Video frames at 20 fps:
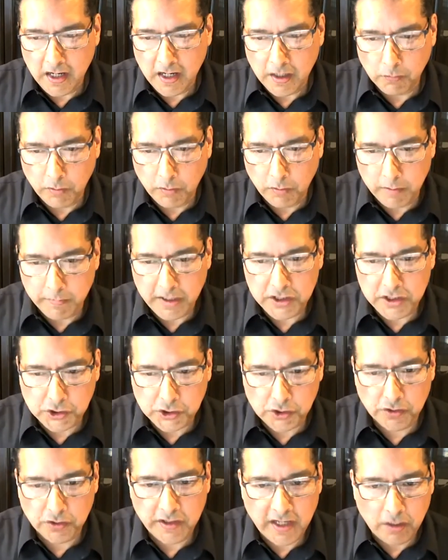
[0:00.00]
We made
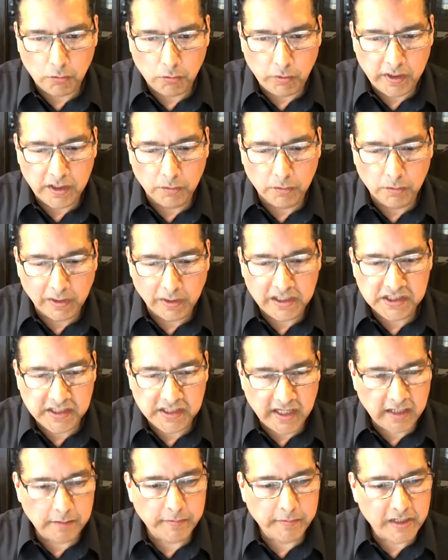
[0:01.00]
sure that we didn't release
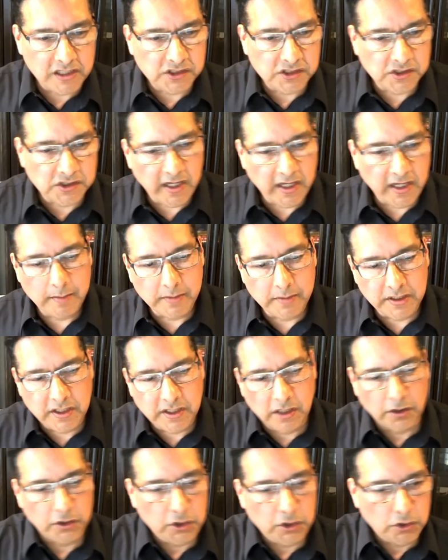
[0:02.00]
anybody's name
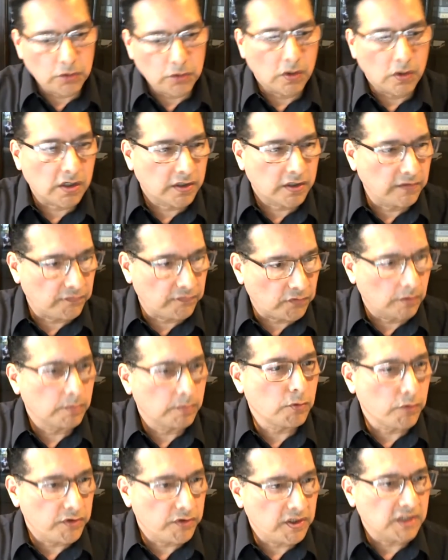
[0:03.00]
until you all confirmed
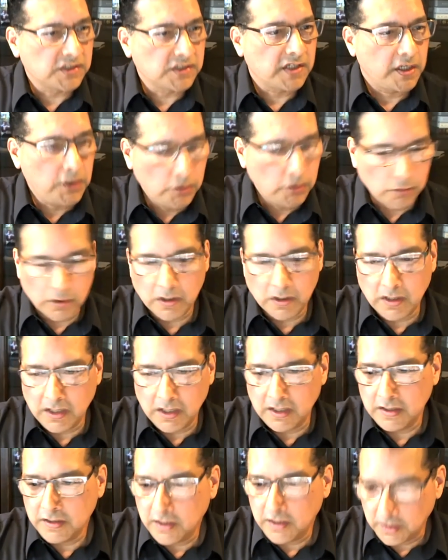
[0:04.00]
with us that you were
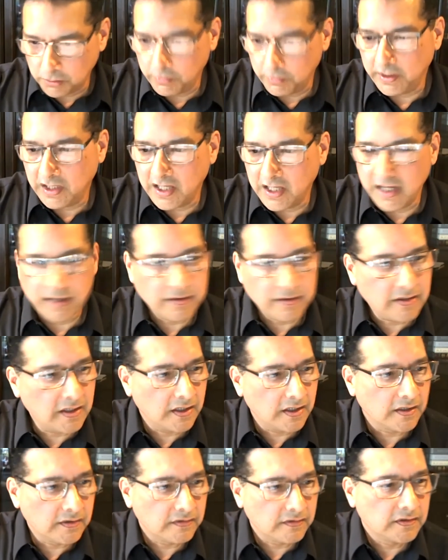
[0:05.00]
a green light
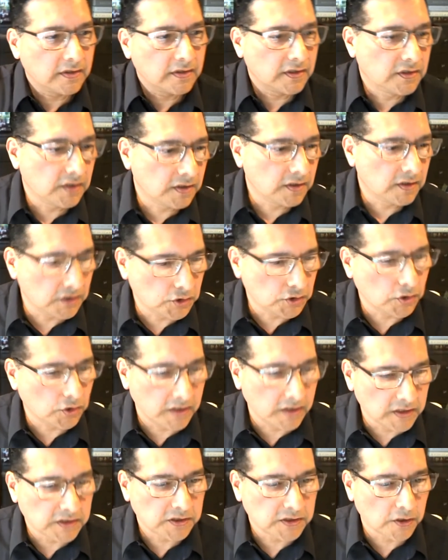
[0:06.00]
to
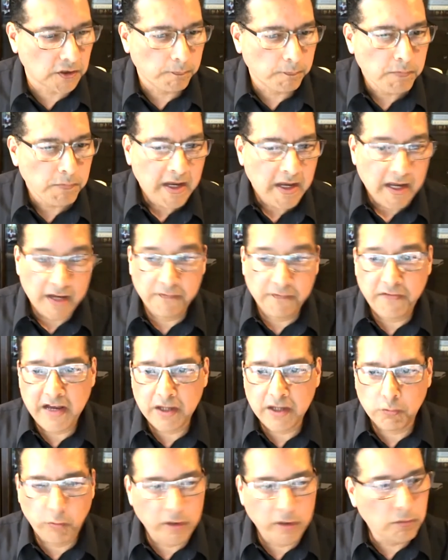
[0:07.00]
join us. So in
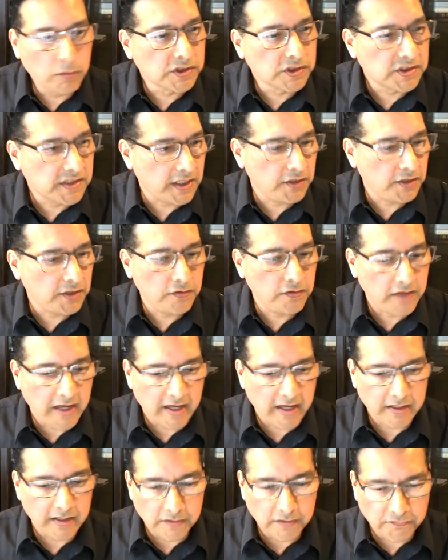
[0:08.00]
fact, we will send you
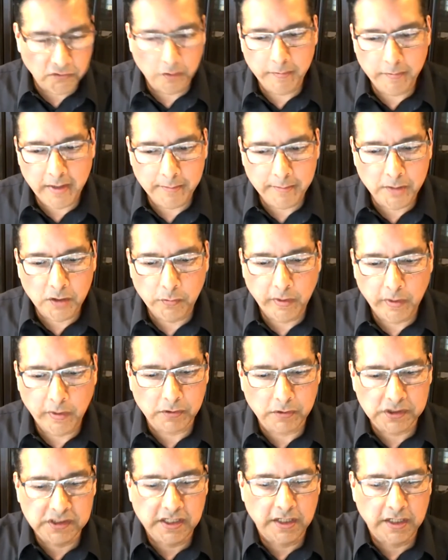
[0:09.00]
that info memo. We
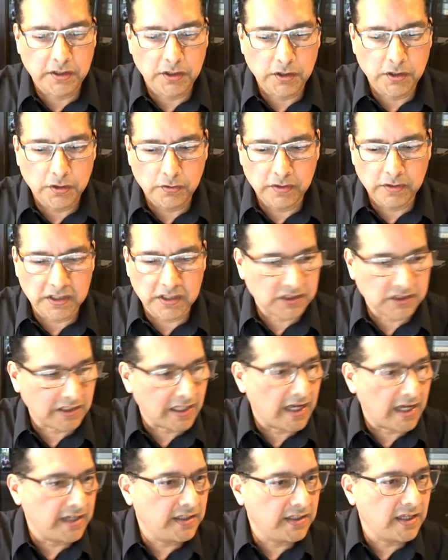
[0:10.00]
will send you the
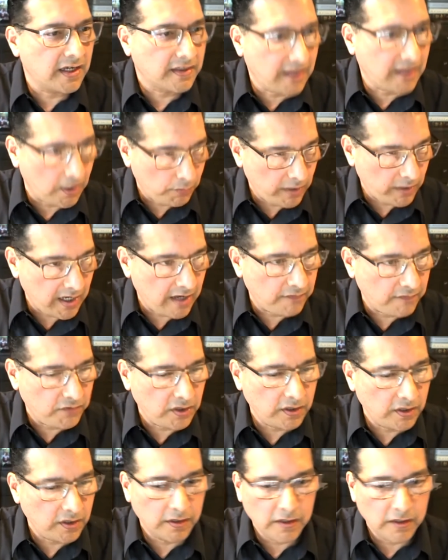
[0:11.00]
slide deck that we have
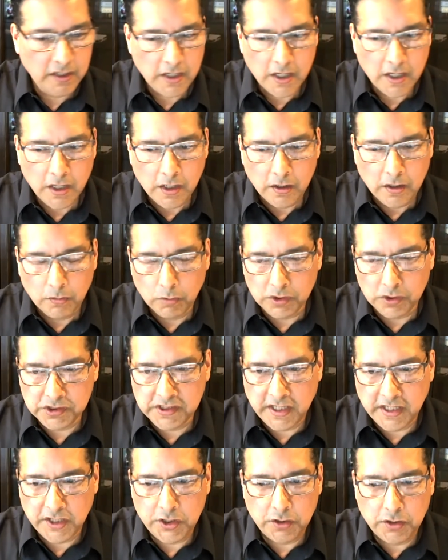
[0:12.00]
here. We'll
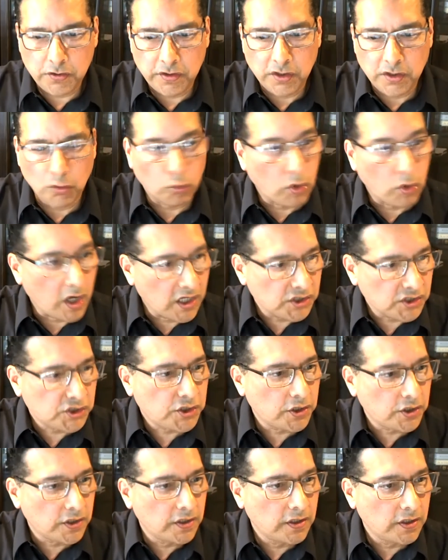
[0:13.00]
send you the
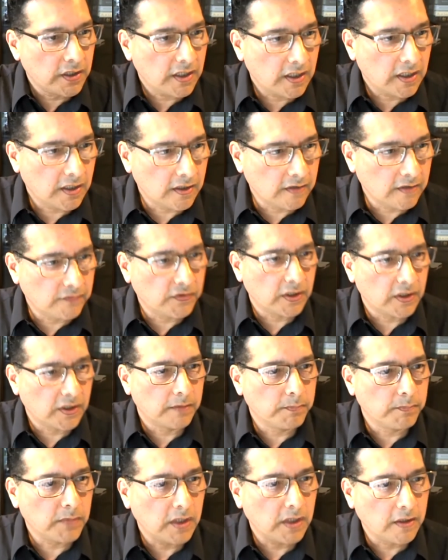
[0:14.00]
roster of
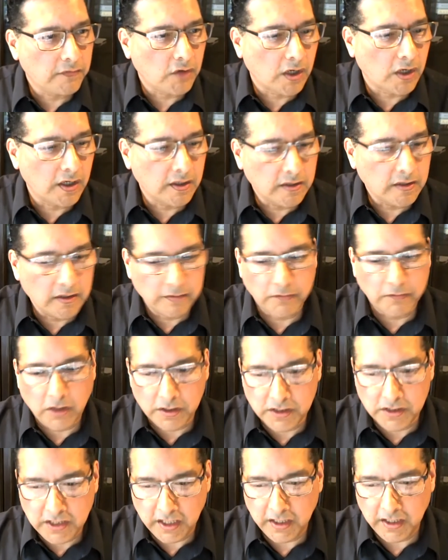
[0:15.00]

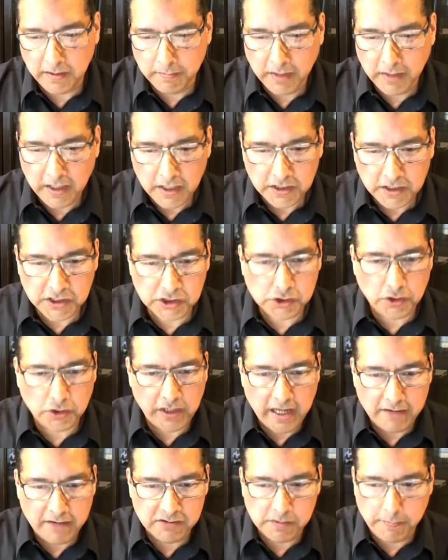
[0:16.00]
our team, just so you
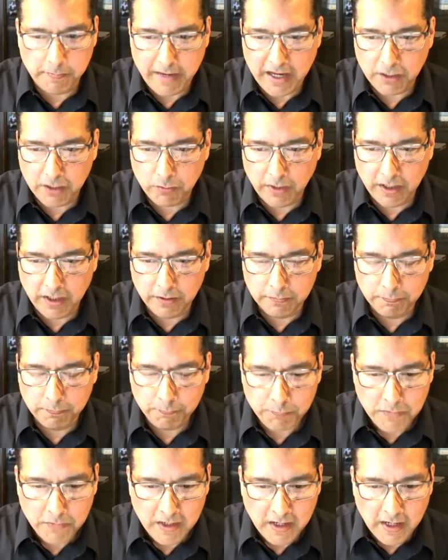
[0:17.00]
have his background.
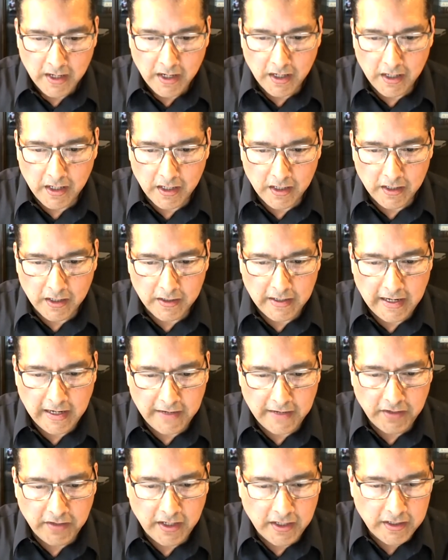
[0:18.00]

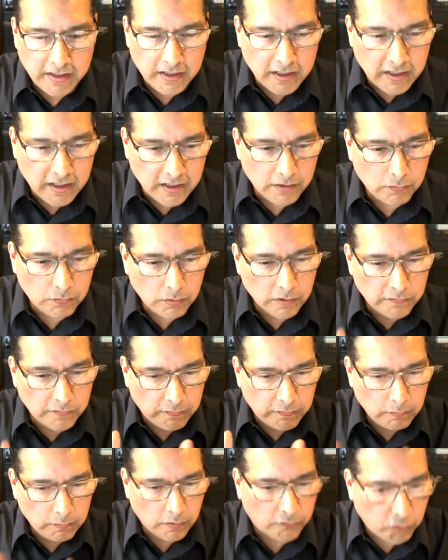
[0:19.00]
And then we'll
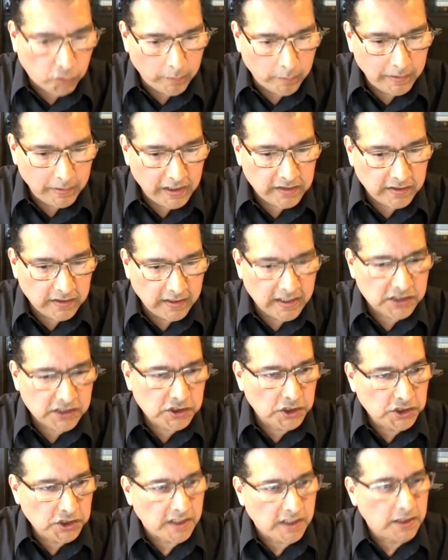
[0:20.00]
formulate the next
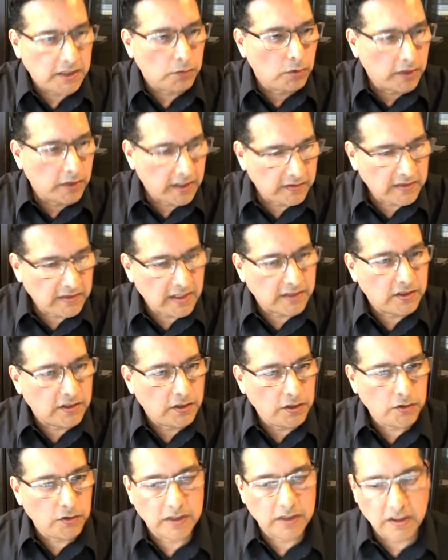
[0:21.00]
agenda. We'll get that to
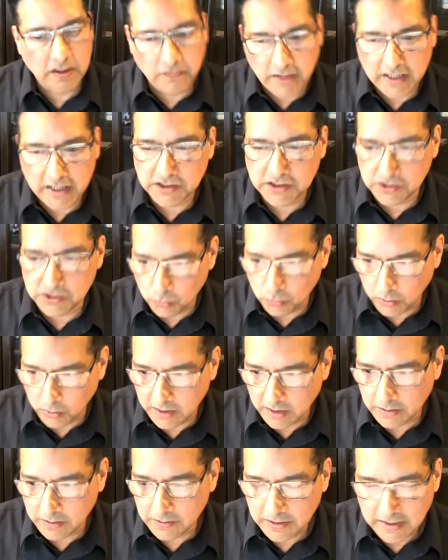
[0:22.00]
you in advance as
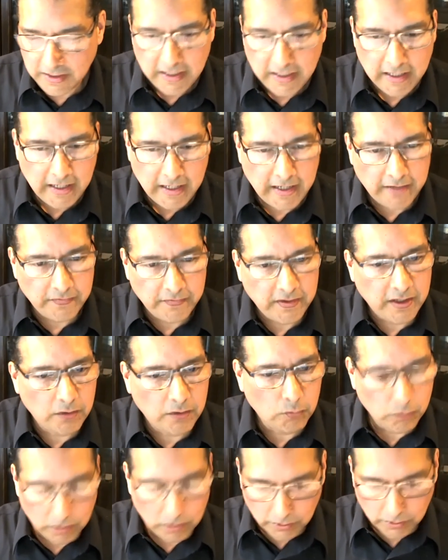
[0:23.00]
well. And then
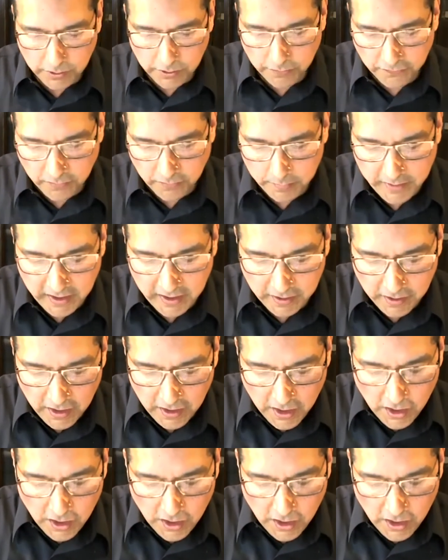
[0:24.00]
we'll go from there.